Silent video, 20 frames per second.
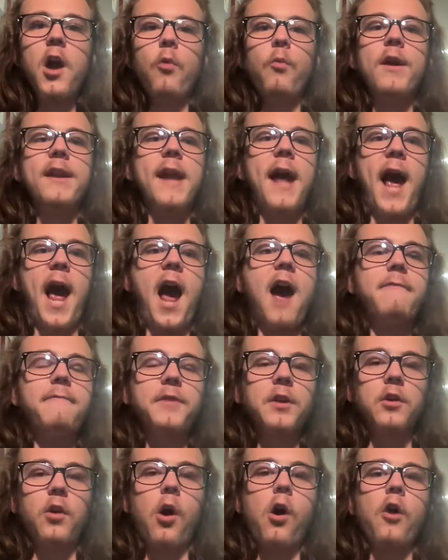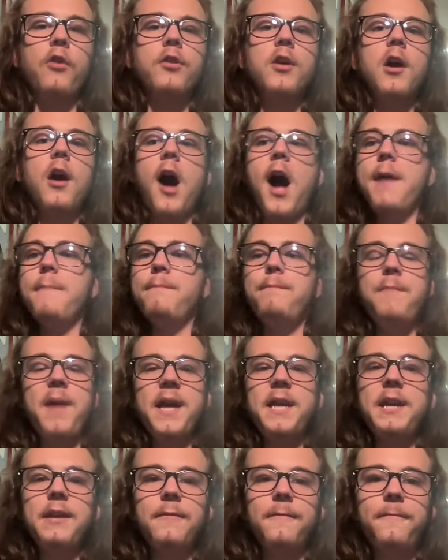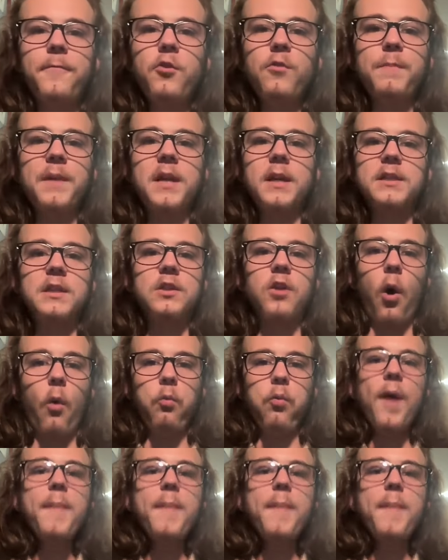when half the card I'm making food because the